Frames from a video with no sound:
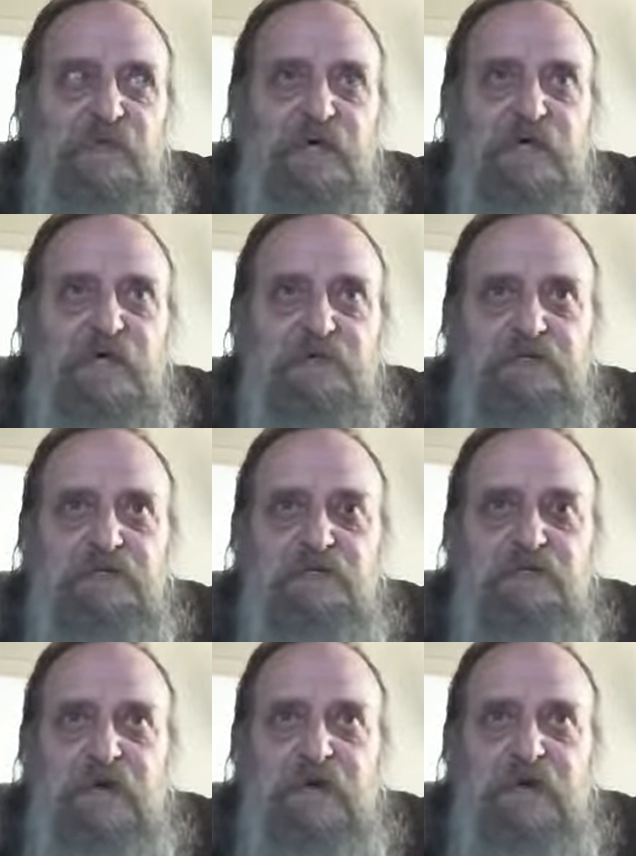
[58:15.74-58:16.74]
at the
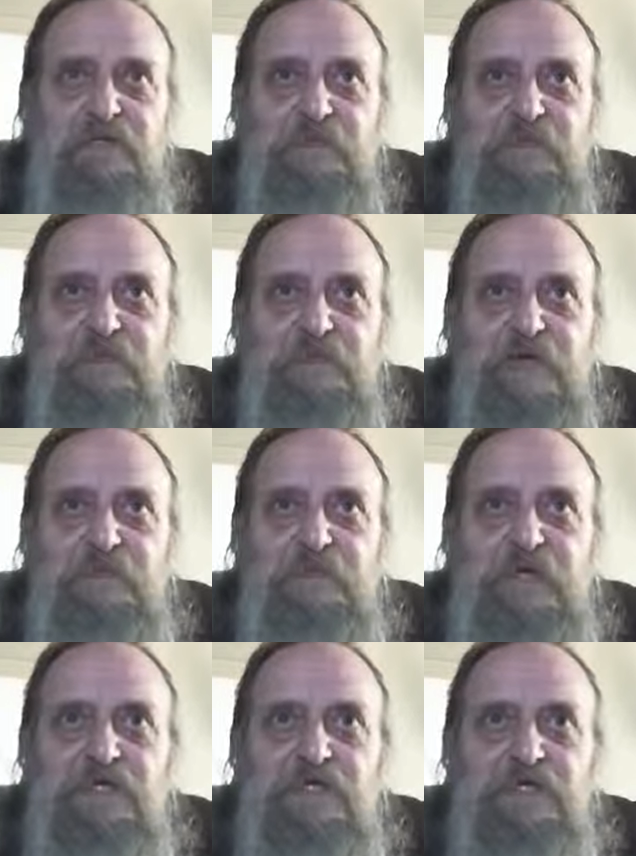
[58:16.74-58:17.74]
rapture, and I'm
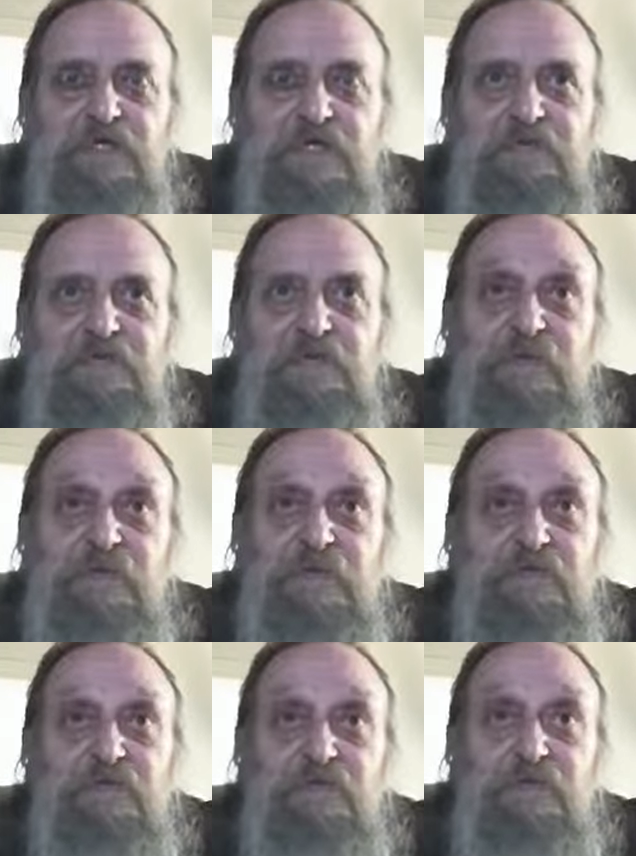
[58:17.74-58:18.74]
not sure
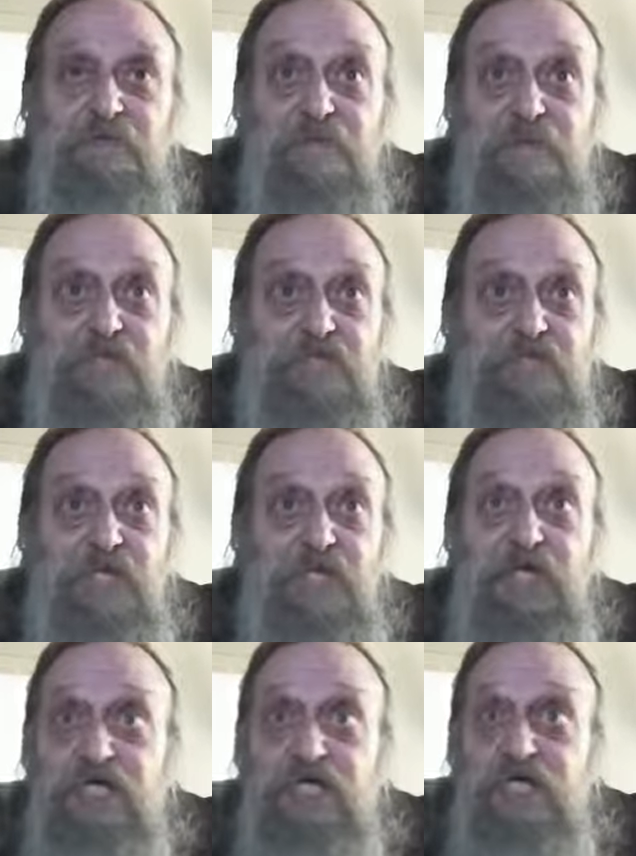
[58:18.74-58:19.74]
if I'm really
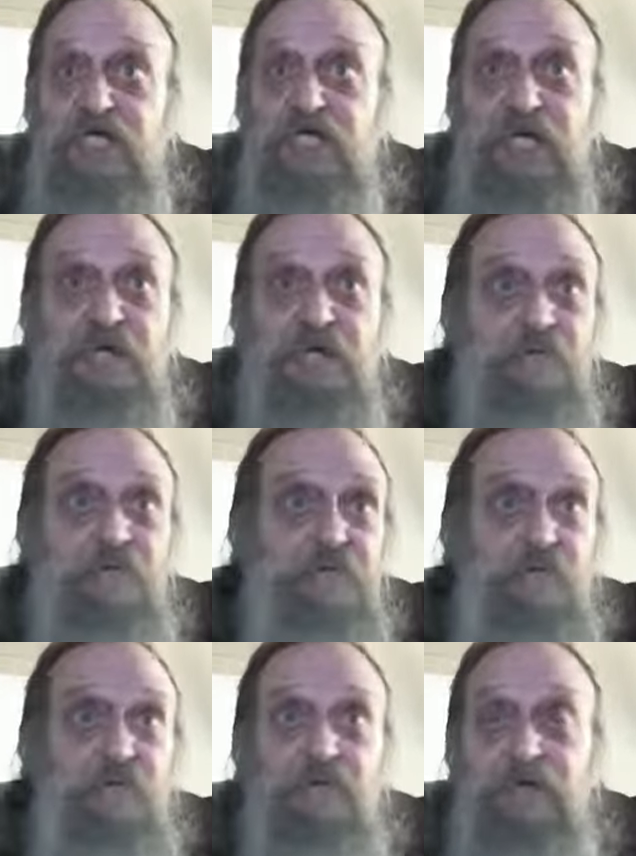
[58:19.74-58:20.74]
changing that
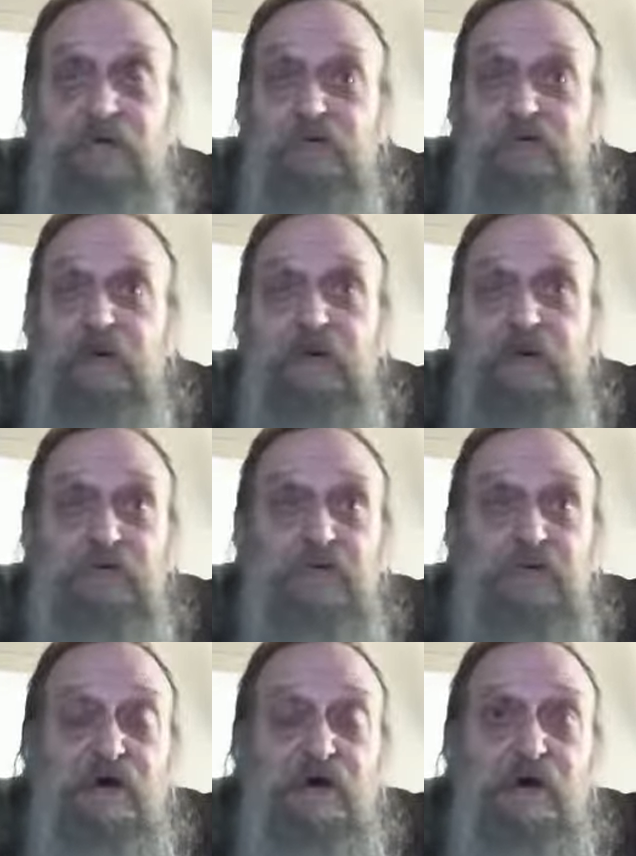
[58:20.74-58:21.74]
pre-wrath
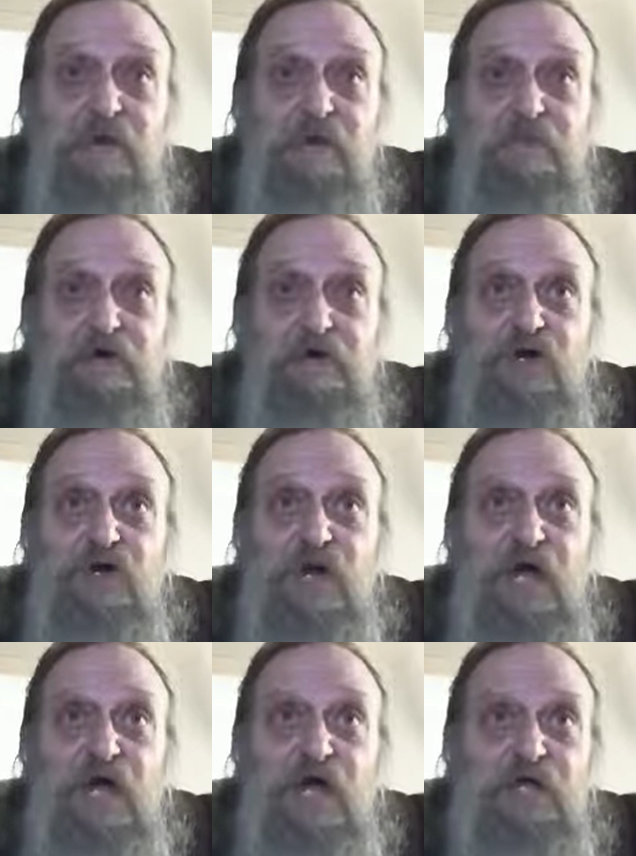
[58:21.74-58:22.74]
time or
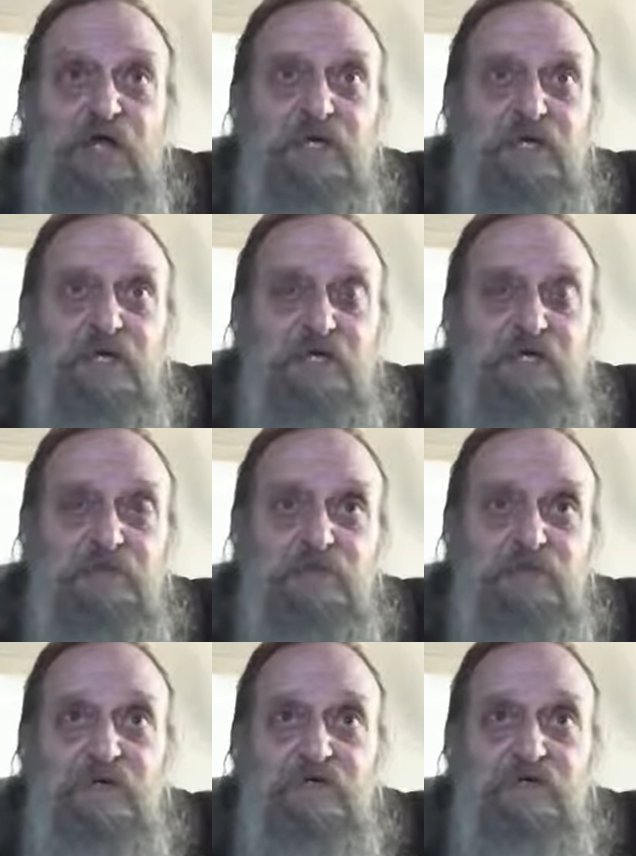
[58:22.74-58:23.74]
not, as
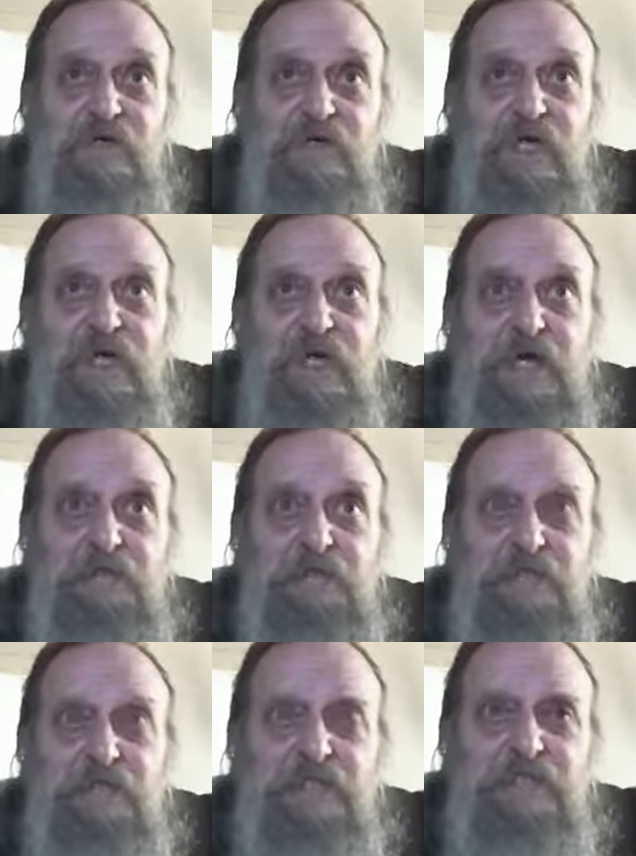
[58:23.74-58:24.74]
far as when that
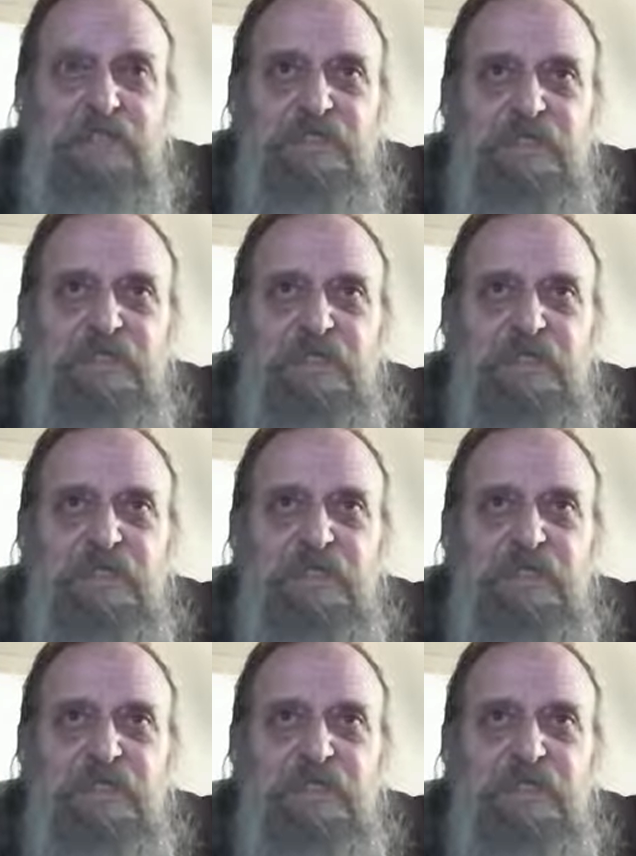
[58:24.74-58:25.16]
happens, because